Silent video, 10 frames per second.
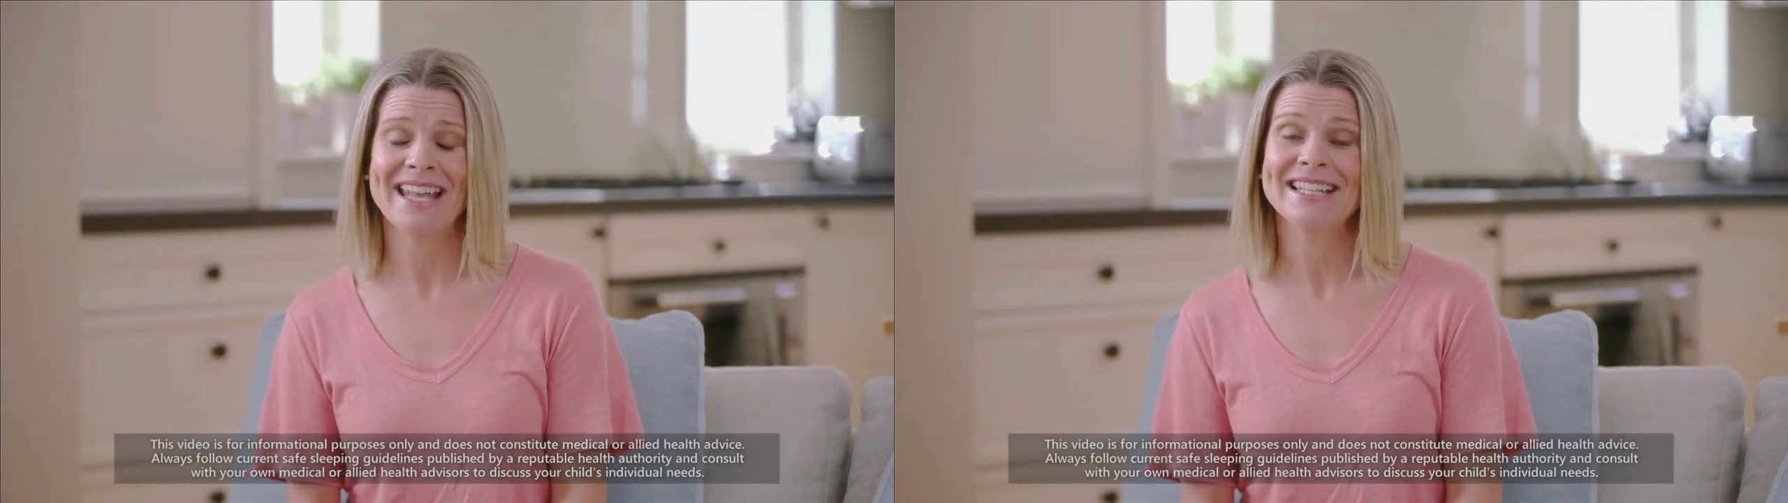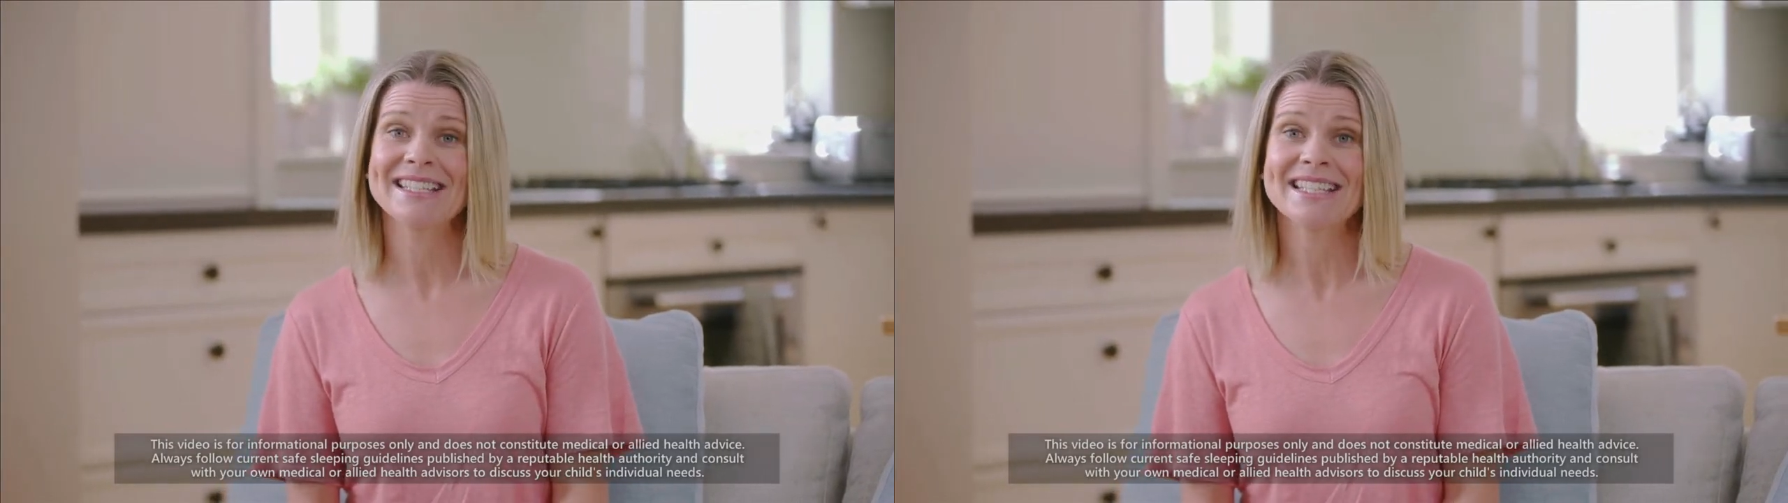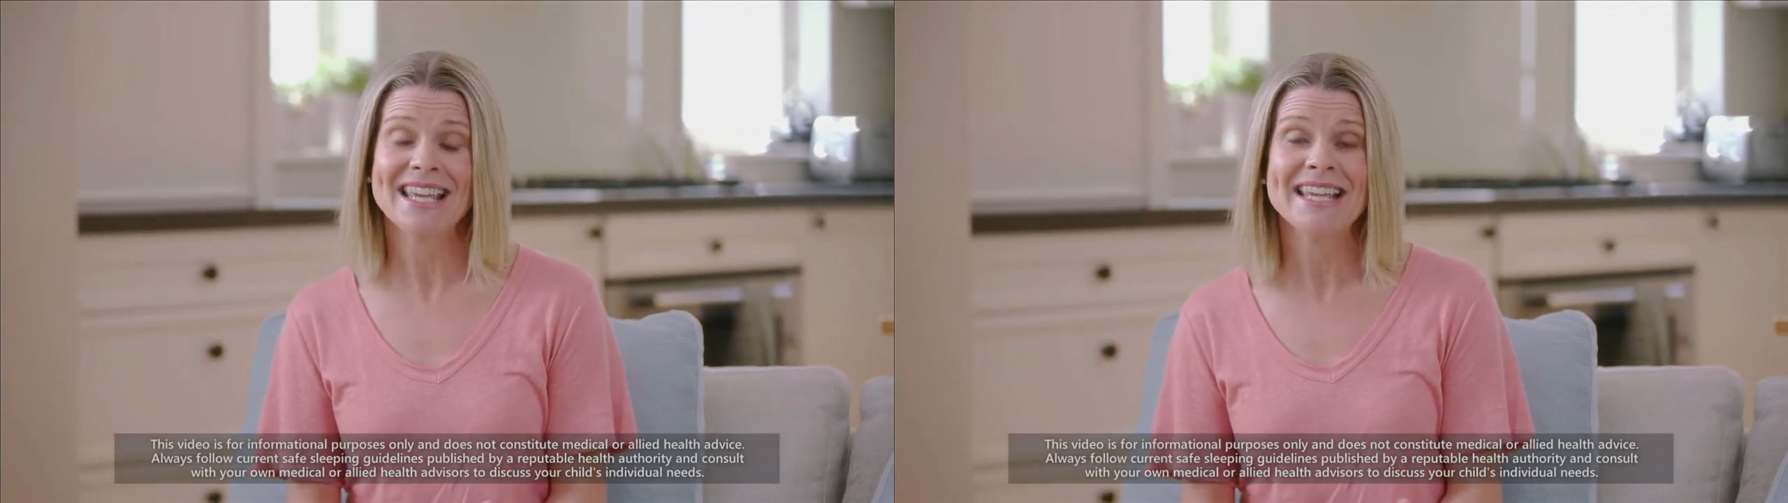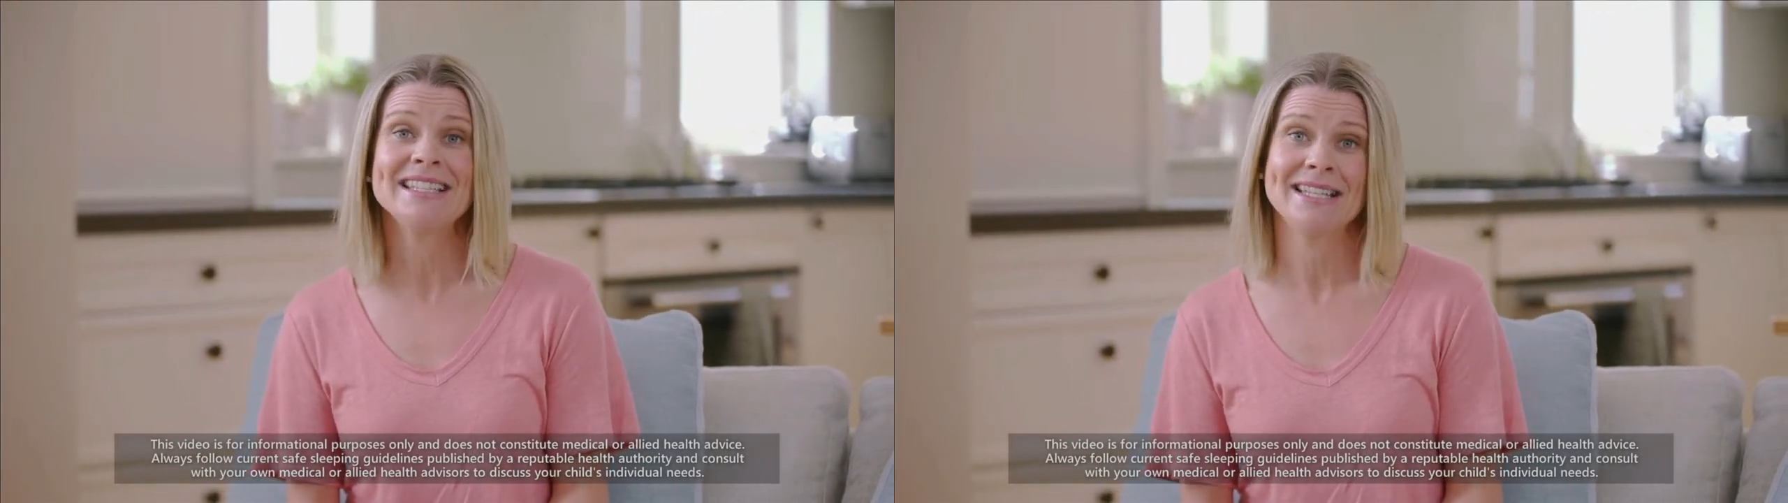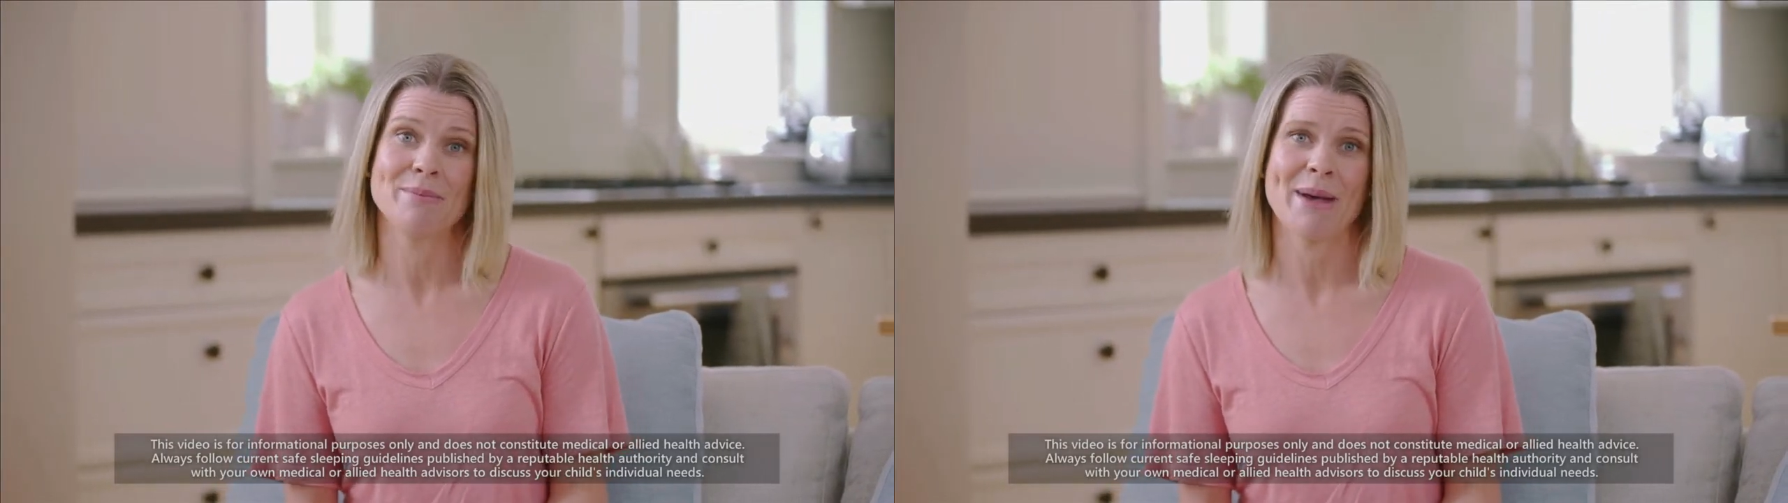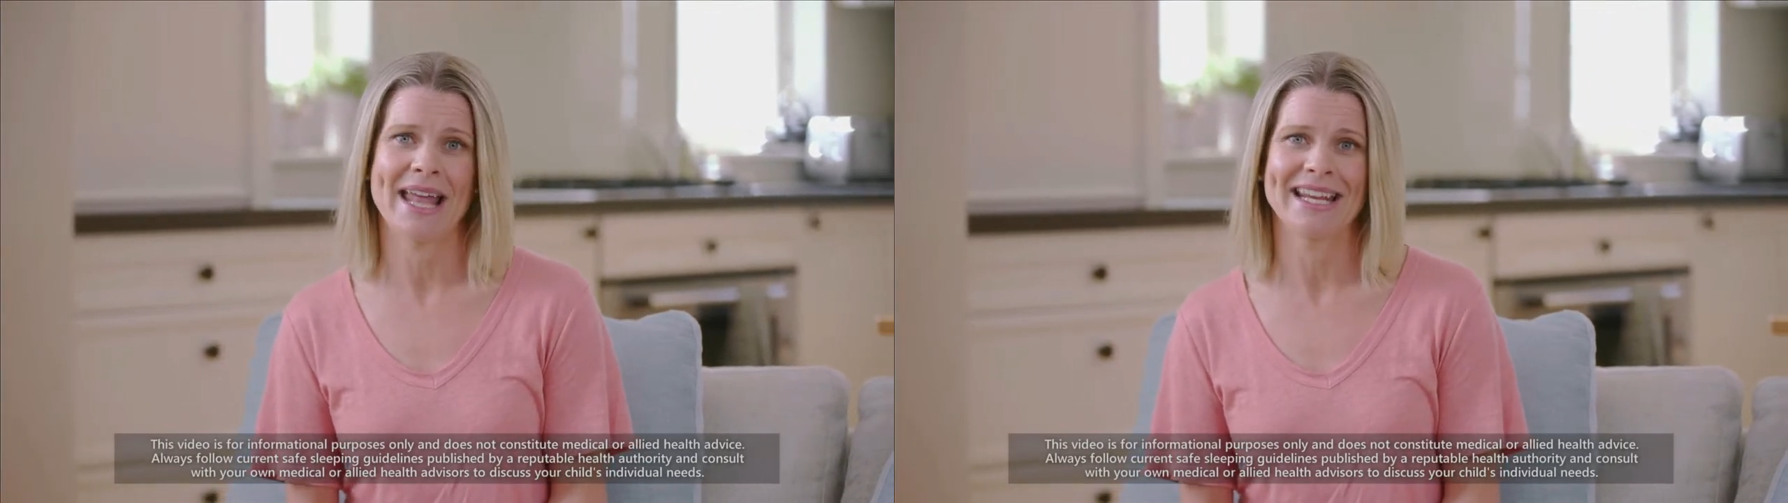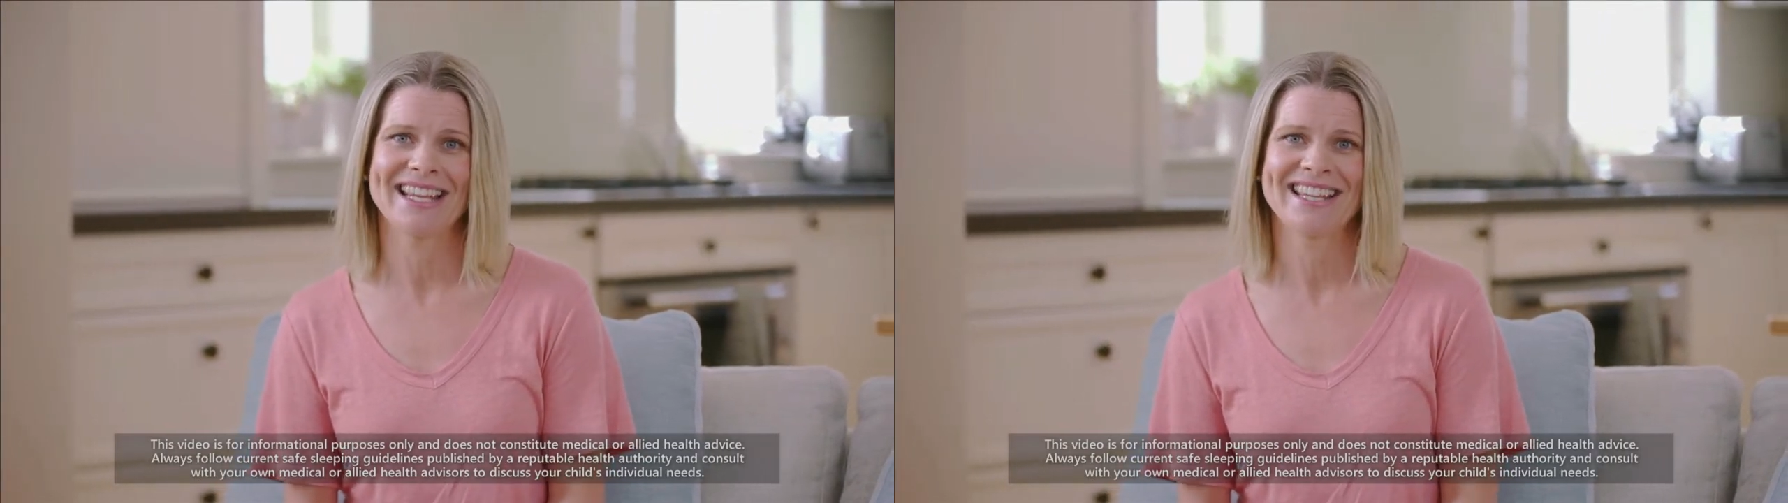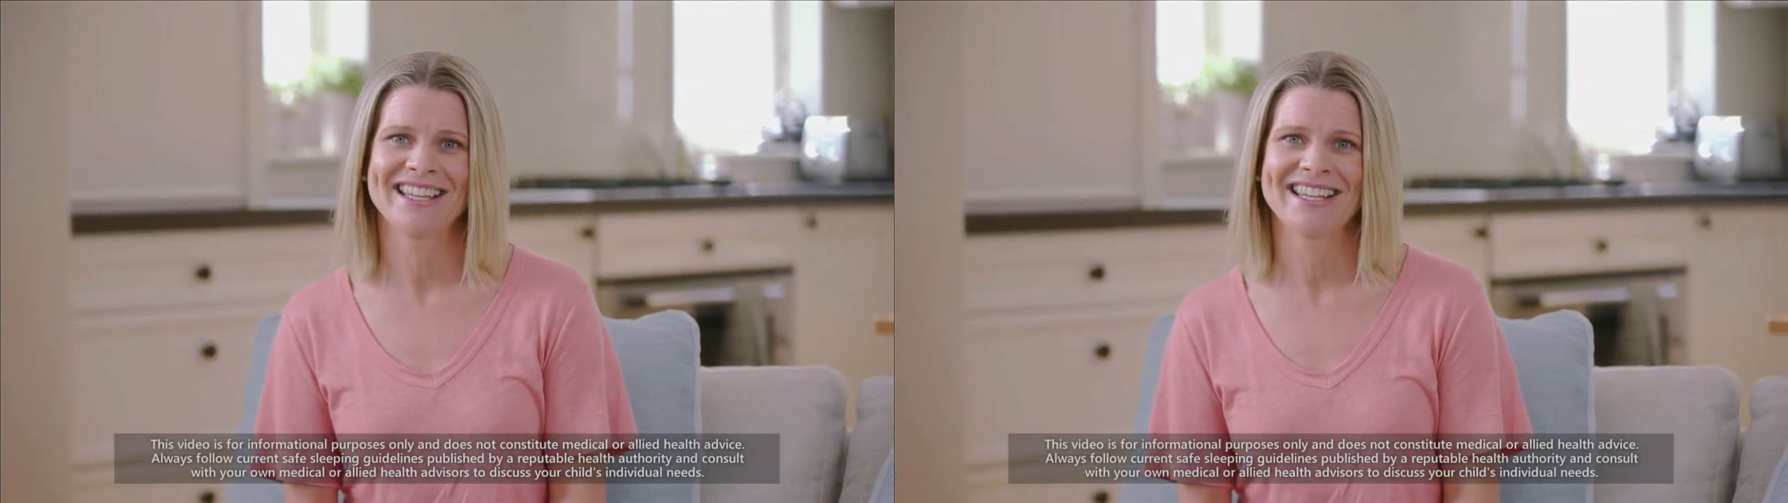and it's easy to panic.